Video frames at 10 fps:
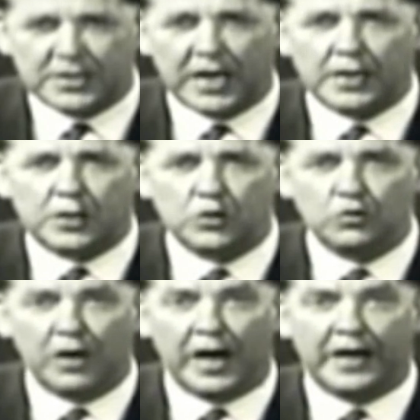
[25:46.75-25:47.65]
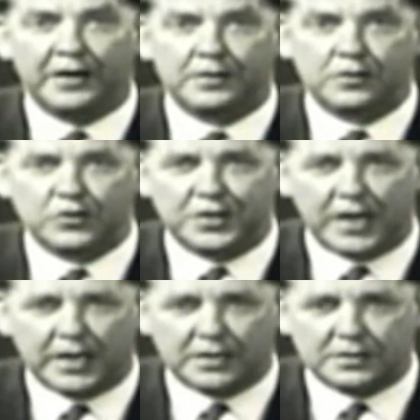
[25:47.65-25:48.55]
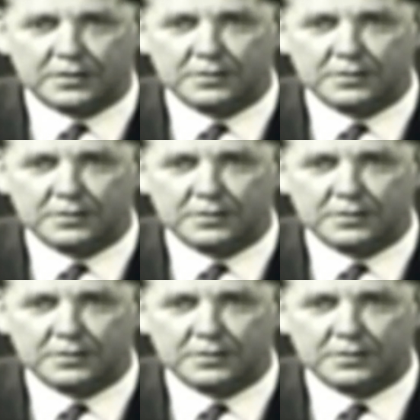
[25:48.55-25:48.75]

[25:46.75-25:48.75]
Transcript: Thank you and good night.